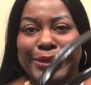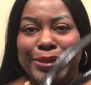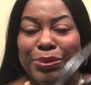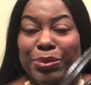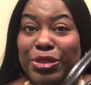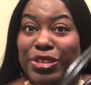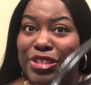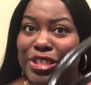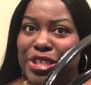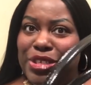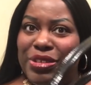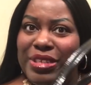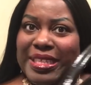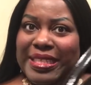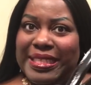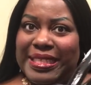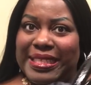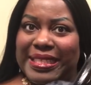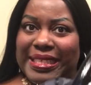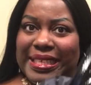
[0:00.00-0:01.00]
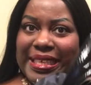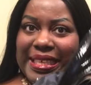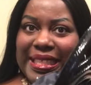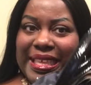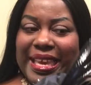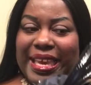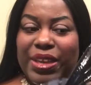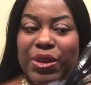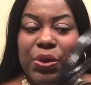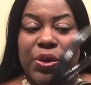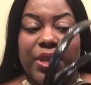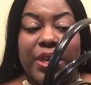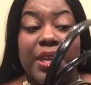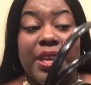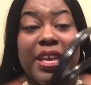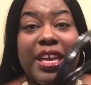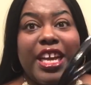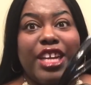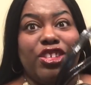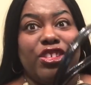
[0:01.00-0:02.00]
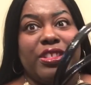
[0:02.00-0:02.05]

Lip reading: Pretend you didn't see that, or I